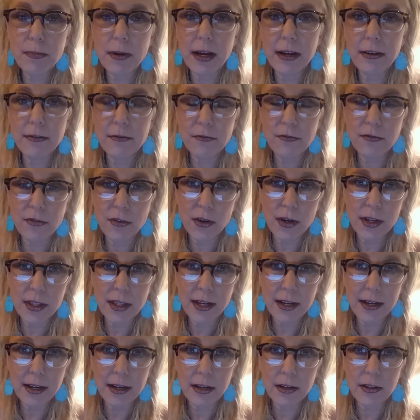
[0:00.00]
but for
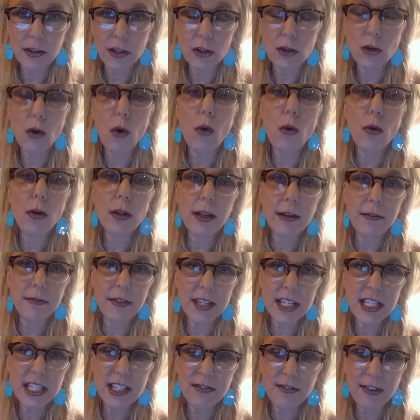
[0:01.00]
the, the goal of
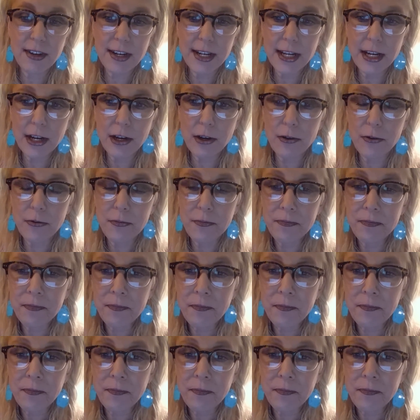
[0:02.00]
this video,